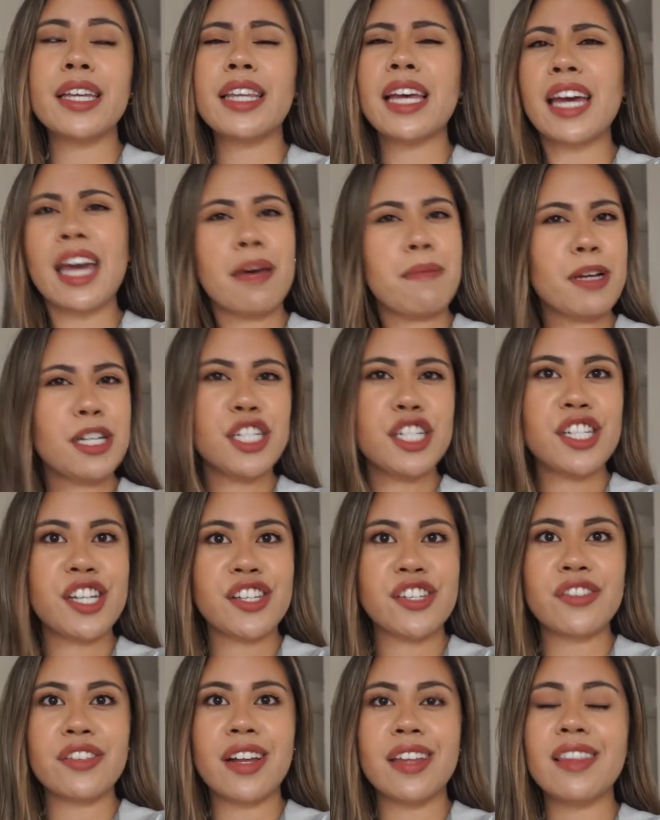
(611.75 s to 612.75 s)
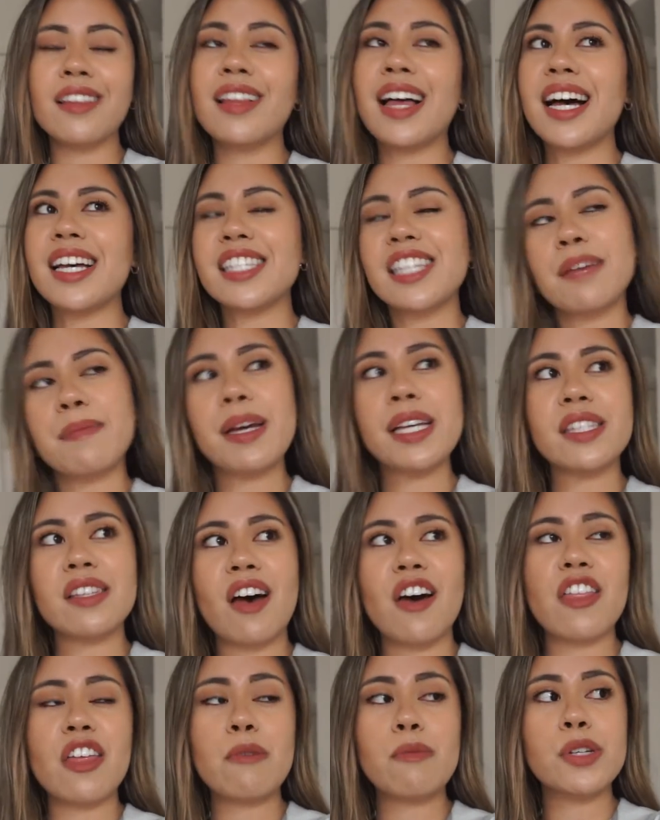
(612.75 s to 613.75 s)
Like I mentioned yesterday, the last time I
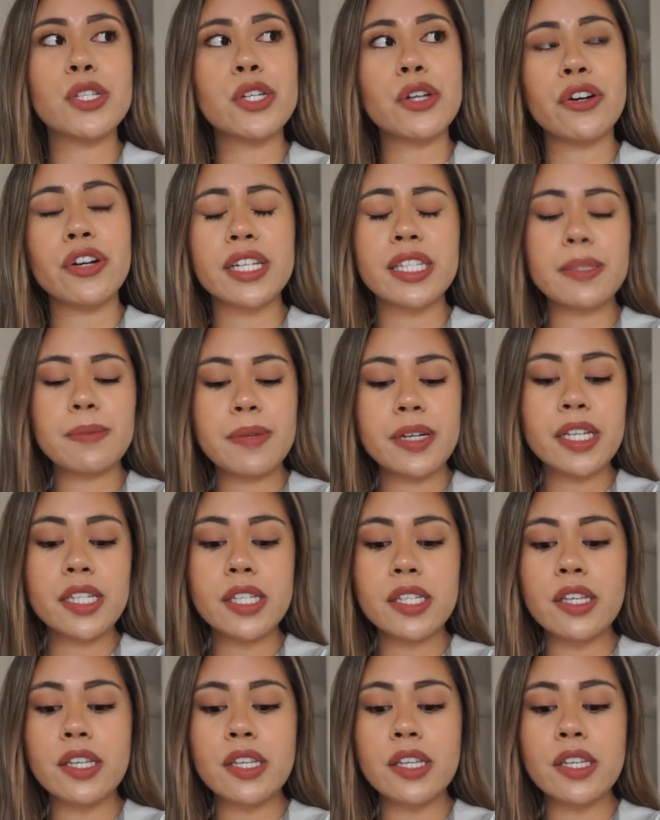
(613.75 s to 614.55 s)
saw them was Christmas,